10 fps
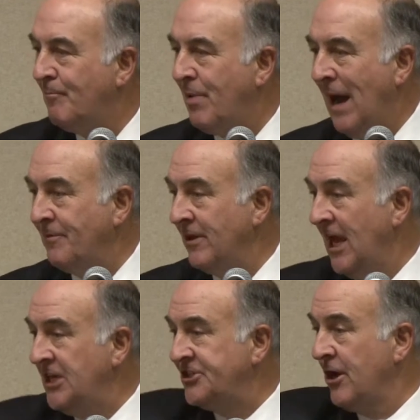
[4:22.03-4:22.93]

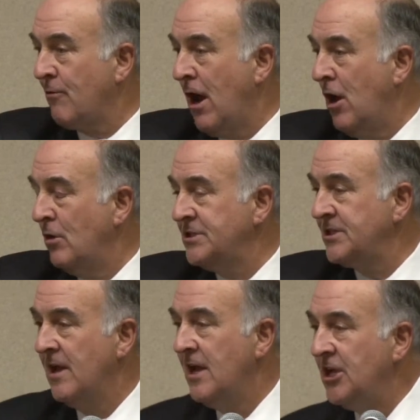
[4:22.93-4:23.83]
Population
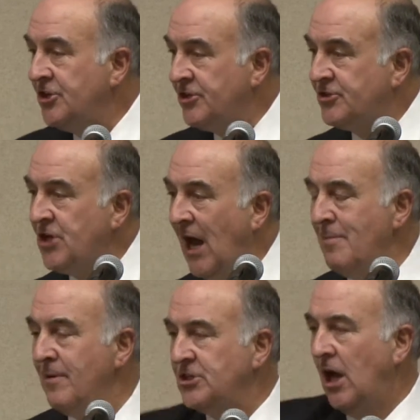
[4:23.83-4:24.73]
grows, job